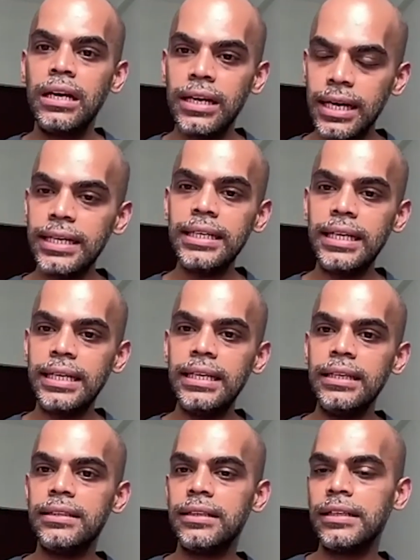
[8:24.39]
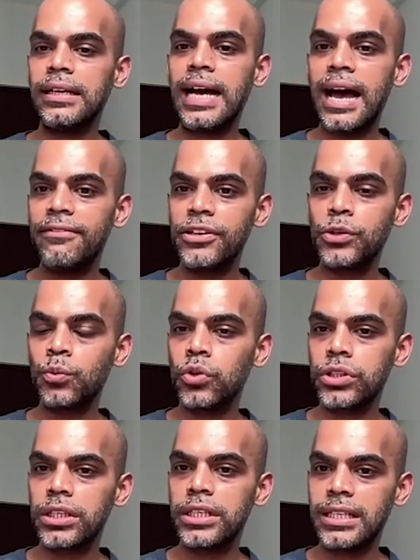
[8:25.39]
currently the average
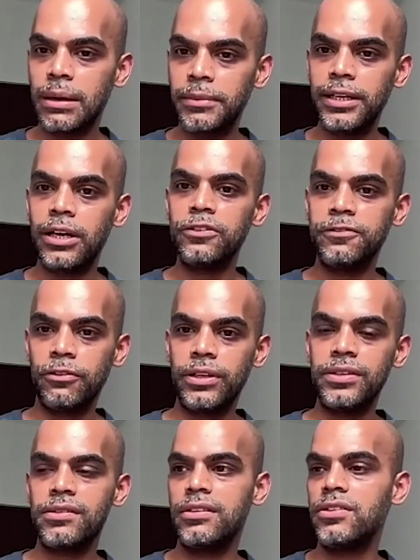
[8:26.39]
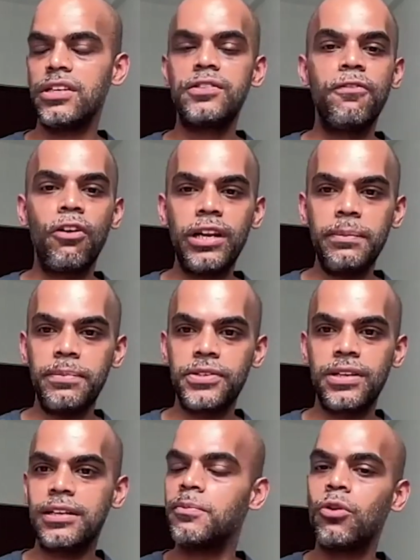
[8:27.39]
voter in Tamil Nadu, for instance, is
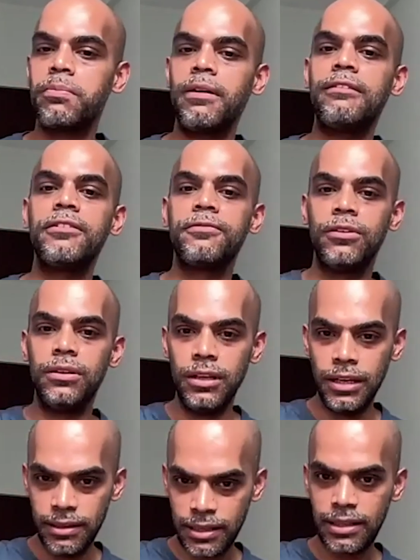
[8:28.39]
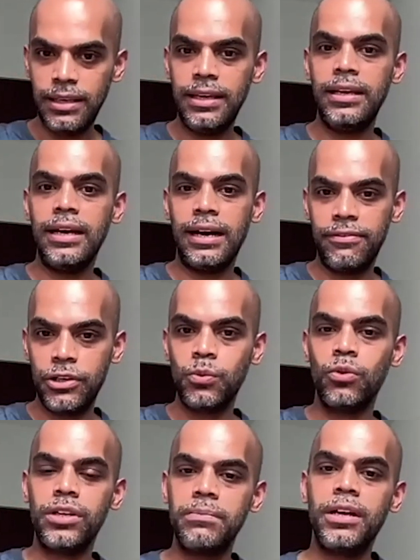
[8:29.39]
40% more powerful than the average
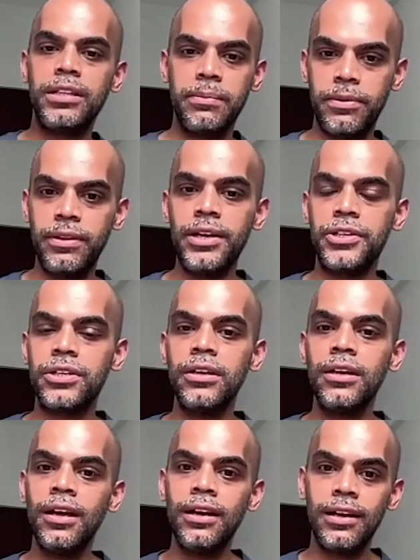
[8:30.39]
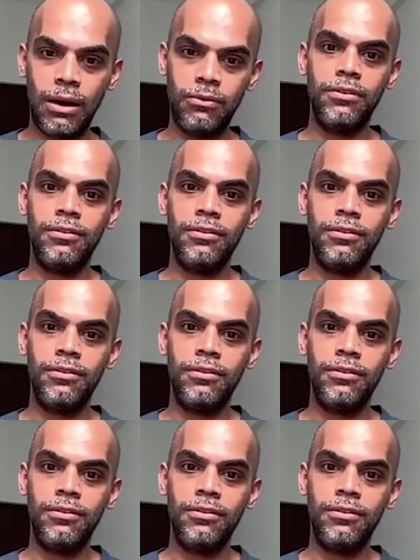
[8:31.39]
voter in Madhya Pradesh. Now,